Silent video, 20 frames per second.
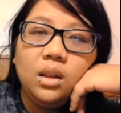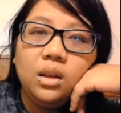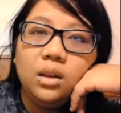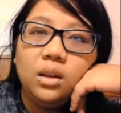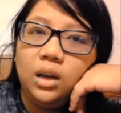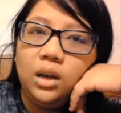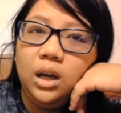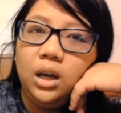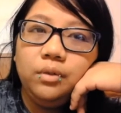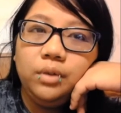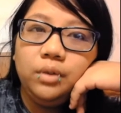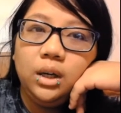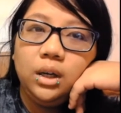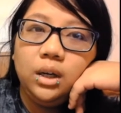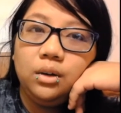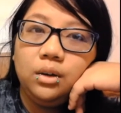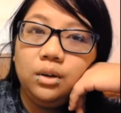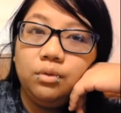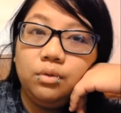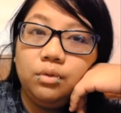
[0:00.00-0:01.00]
I haven't had
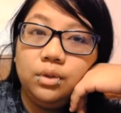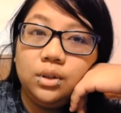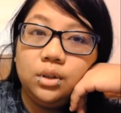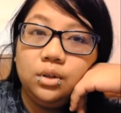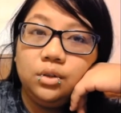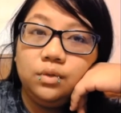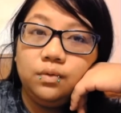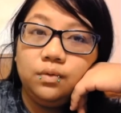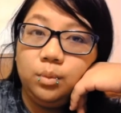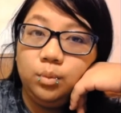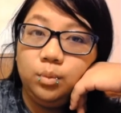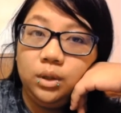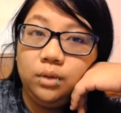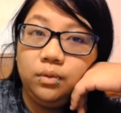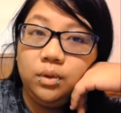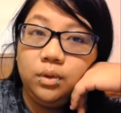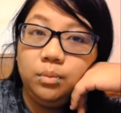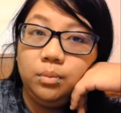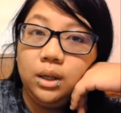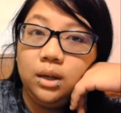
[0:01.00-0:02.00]
any results from one of
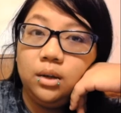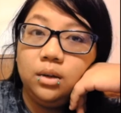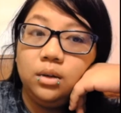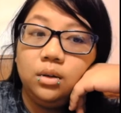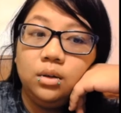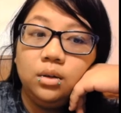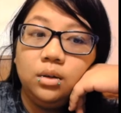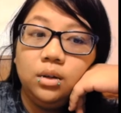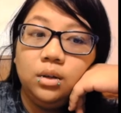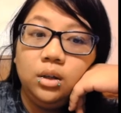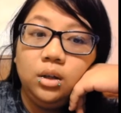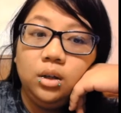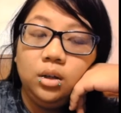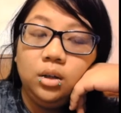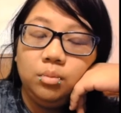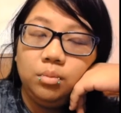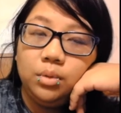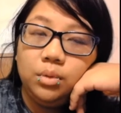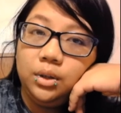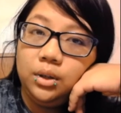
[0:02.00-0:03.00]
them yet,
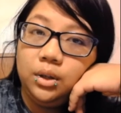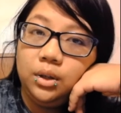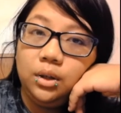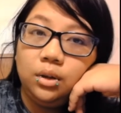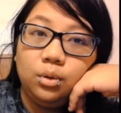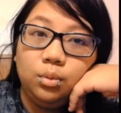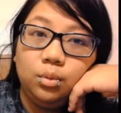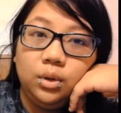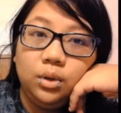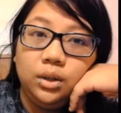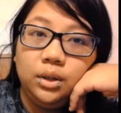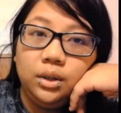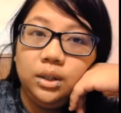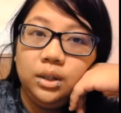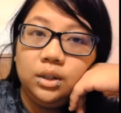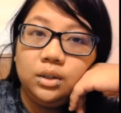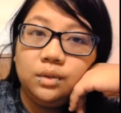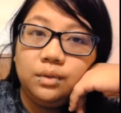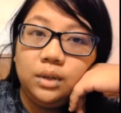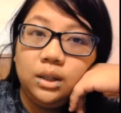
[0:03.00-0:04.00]
but the other one
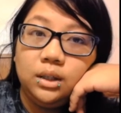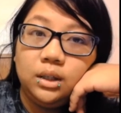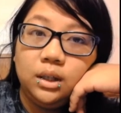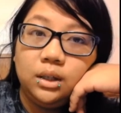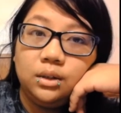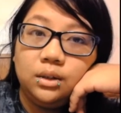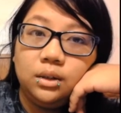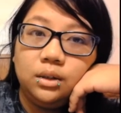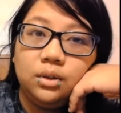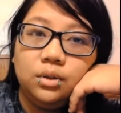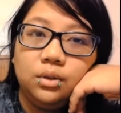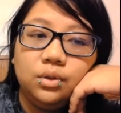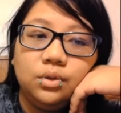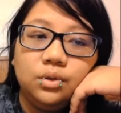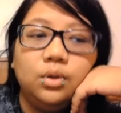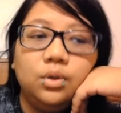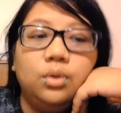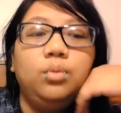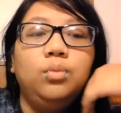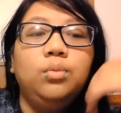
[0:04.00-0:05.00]
is fantastic.
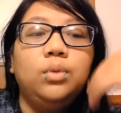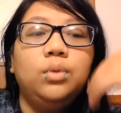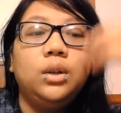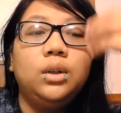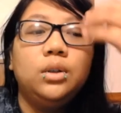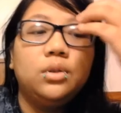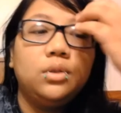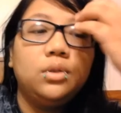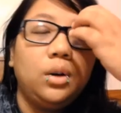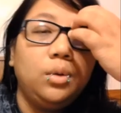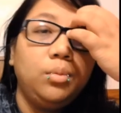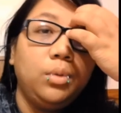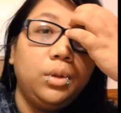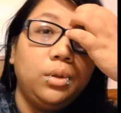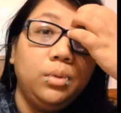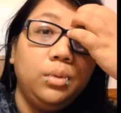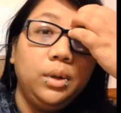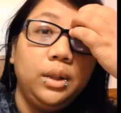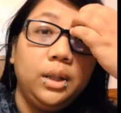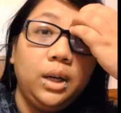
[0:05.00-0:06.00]
So we're going to start with the
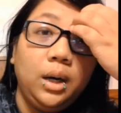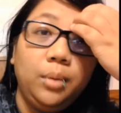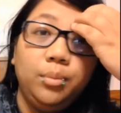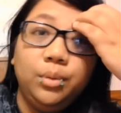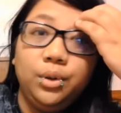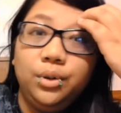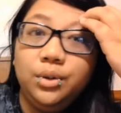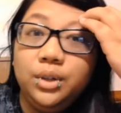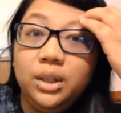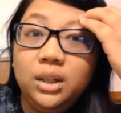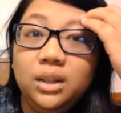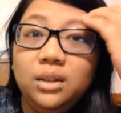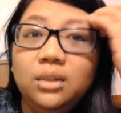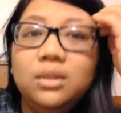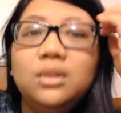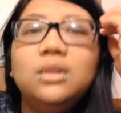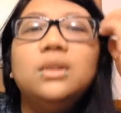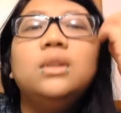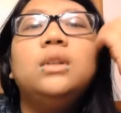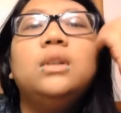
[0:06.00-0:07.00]
one that I'm learning
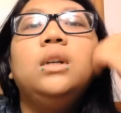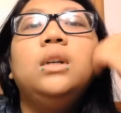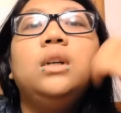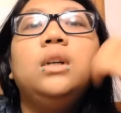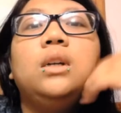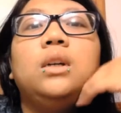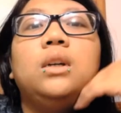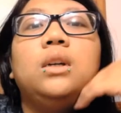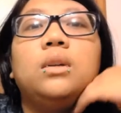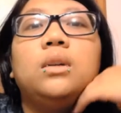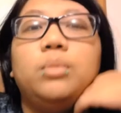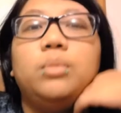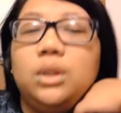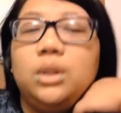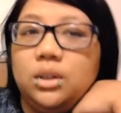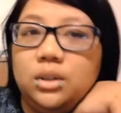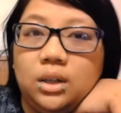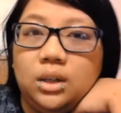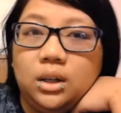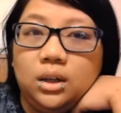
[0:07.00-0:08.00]

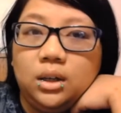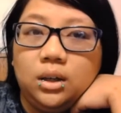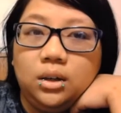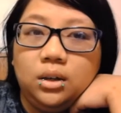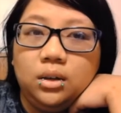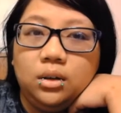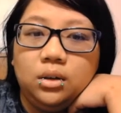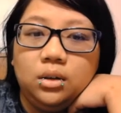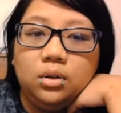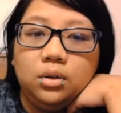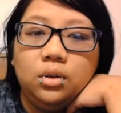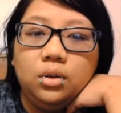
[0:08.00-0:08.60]
because I